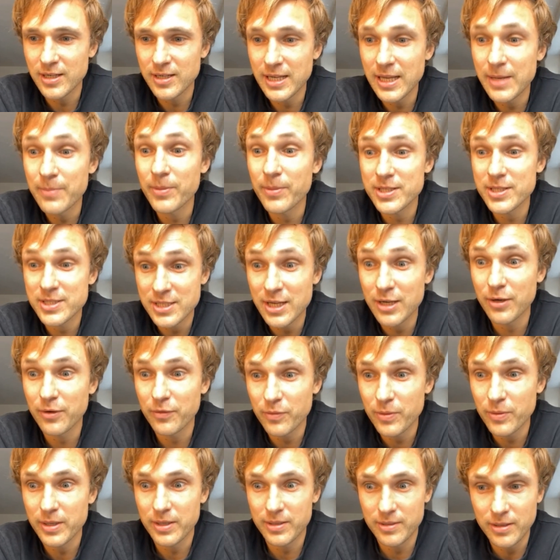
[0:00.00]
in myself
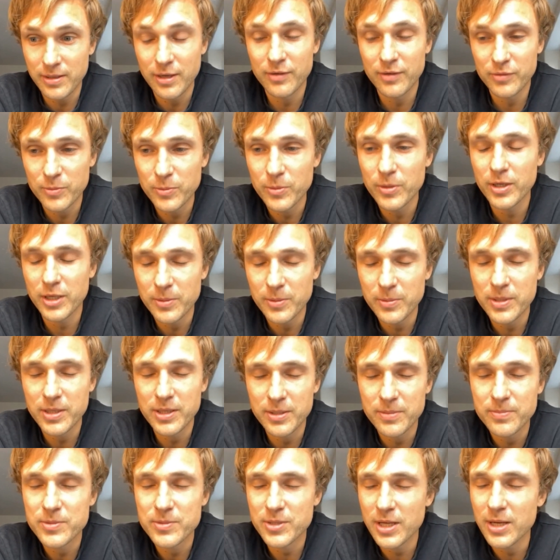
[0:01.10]
when after working with him.
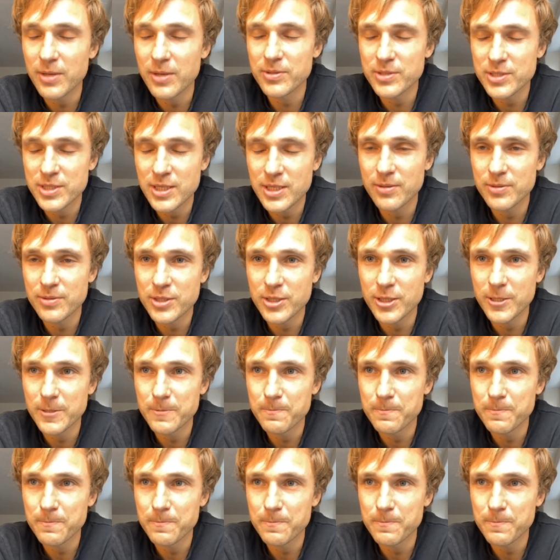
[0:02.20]
So that was good.